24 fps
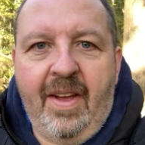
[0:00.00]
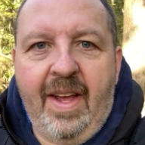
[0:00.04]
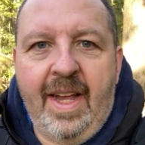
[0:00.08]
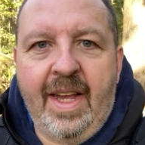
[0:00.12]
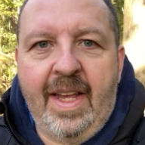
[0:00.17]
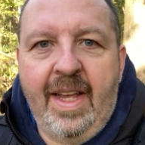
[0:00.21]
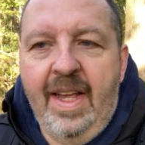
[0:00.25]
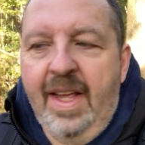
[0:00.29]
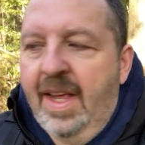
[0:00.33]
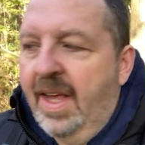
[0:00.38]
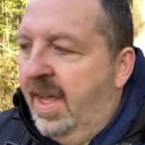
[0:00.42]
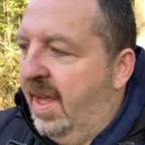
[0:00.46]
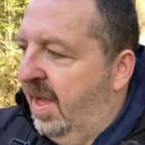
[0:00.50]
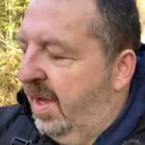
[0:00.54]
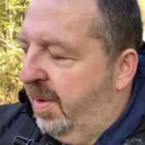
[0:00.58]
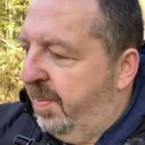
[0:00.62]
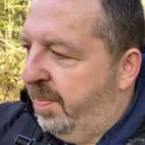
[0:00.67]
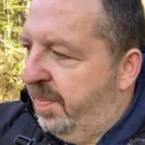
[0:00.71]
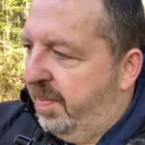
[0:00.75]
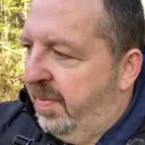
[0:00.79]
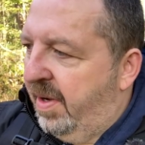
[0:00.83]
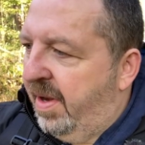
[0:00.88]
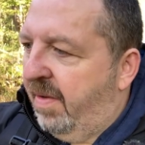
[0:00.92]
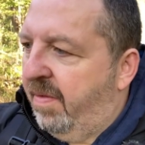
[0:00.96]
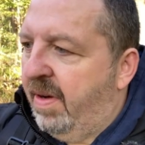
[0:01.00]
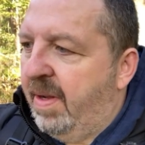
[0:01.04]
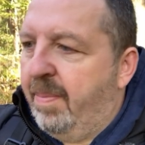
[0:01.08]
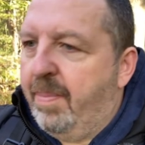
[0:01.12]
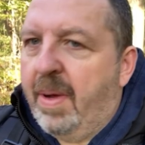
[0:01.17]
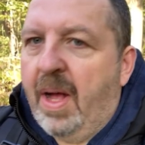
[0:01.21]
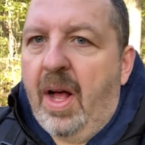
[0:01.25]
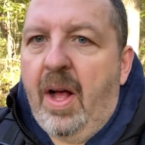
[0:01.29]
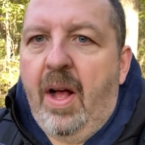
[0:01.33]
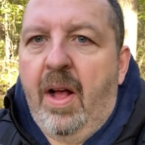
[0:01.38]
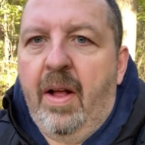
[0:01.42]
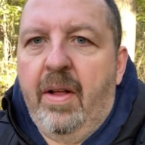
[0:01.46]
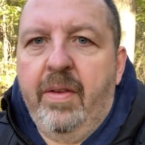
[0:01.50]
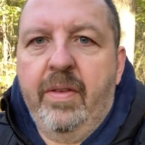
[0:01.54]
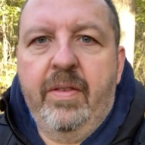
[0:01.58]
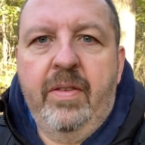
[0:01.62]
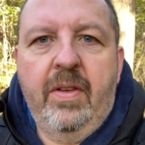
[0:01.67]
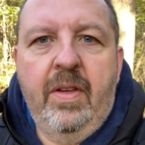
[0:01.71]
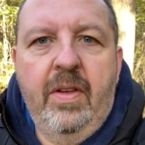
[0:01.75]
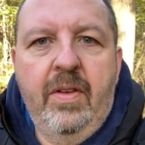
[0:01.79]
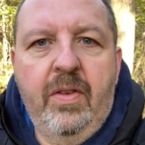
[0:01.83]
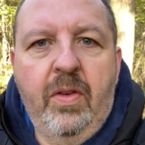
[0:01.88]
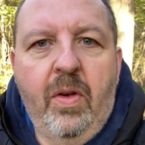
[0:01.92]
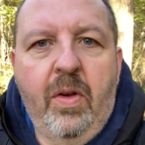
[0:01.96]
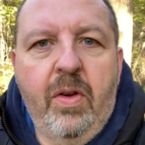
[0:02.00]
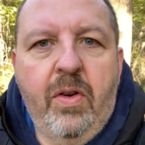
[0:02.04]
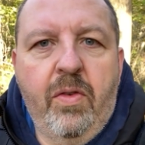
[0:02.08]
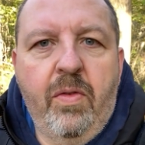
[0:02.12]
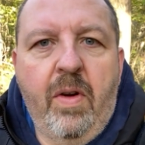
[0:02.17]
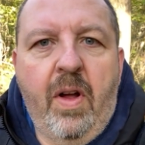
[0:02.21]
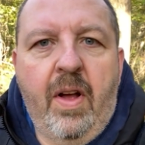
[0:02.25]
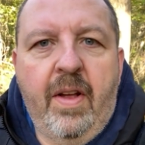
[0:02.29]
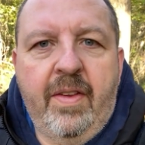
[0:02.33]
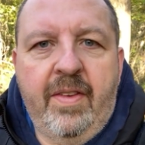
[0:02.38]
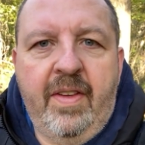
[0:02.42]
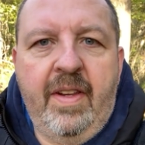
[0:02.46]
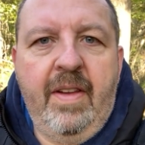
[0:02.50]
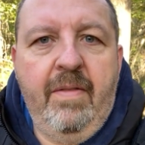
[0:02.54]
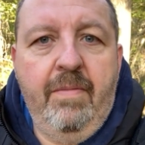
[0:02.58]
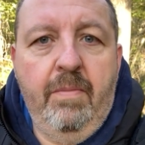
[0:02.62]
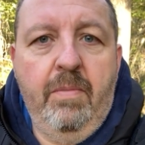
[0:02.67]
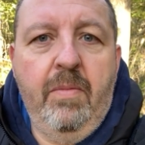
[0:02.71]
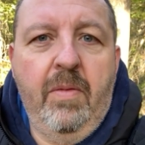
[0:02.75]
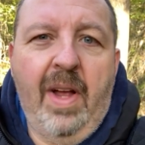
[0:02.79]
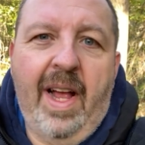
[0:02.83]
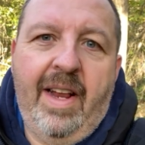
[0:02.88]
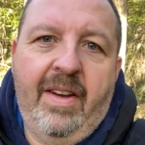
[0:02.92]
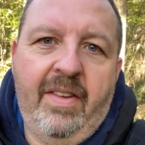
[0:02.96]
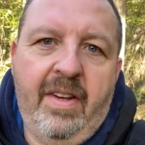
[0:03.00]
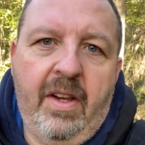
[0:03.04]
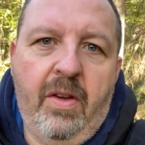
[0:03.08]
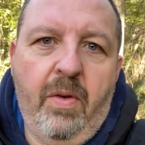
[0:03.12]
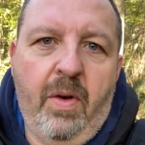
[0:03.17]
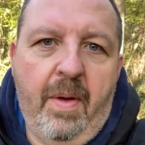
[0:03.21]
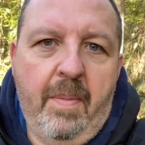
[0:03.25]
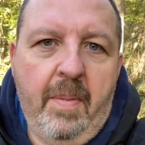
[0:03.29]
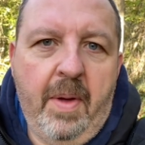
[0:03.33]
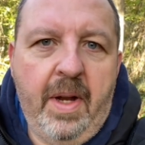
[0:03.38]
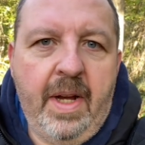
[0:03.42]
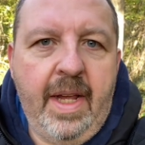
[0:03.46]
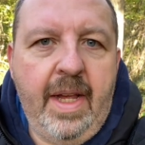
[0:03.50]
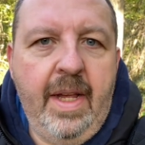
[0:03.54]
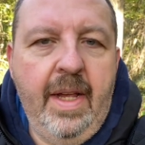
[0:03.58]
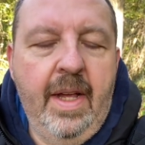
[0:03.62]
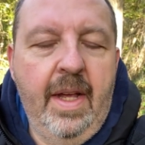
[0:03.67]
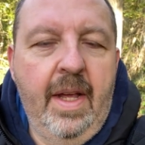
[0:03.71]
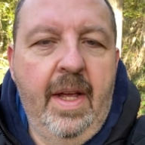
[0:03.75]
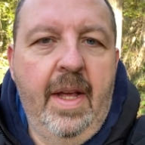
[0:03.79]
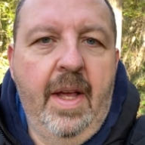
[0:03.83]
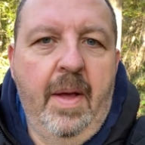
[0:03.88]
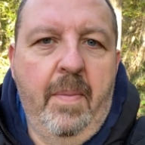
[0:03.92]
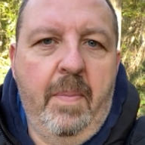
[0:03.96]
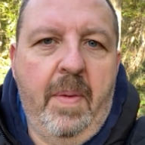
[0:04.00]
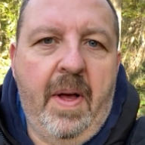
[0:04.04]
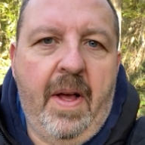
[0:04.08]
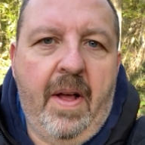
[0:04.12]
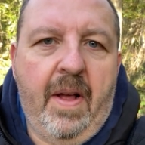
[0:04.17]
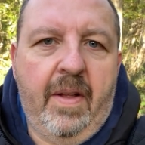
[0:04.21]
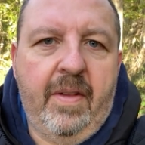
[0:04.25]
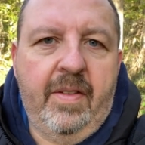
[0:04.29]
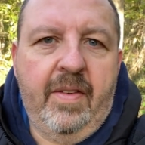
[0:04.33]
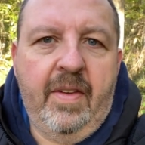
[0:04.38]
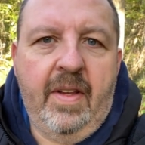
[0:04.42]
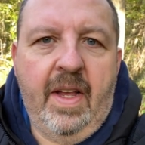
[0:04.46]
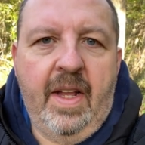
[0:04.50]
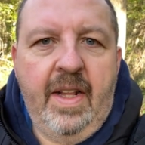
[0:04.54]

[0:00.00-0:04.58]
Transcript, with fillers: like lovely paths, sort of grassy, actually quite muddy paths.